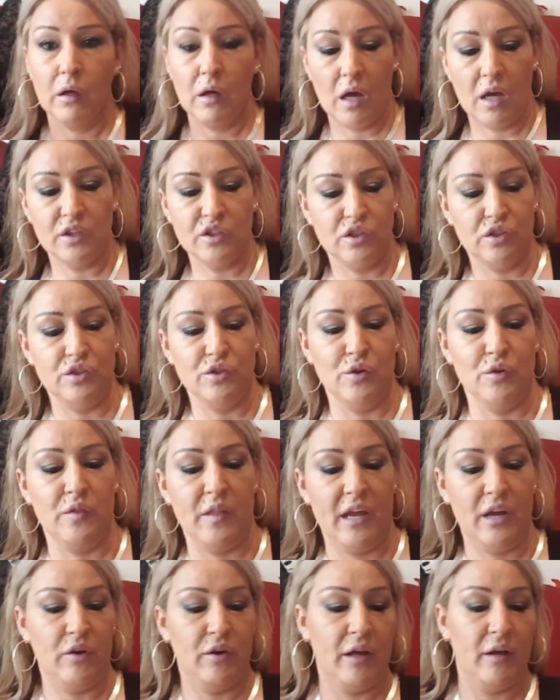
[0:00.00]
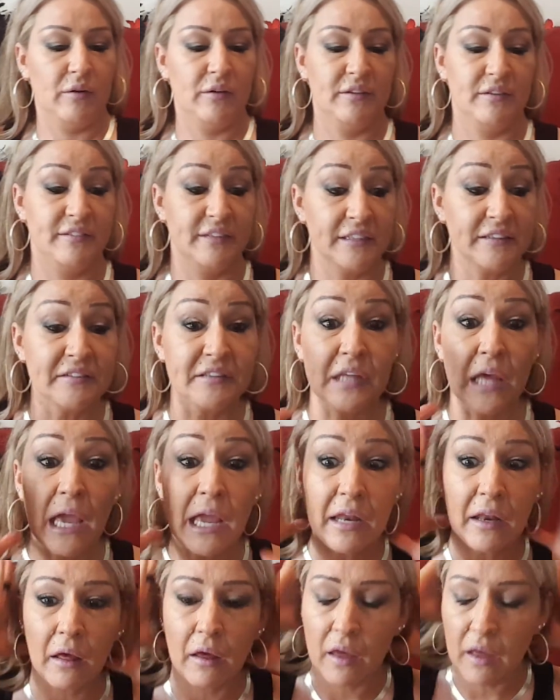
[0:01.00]
I should turn the air down to
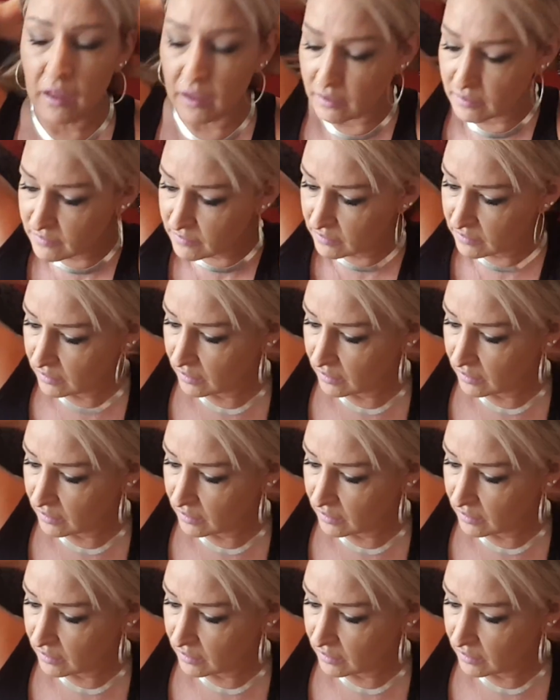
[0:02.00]
68, I guess.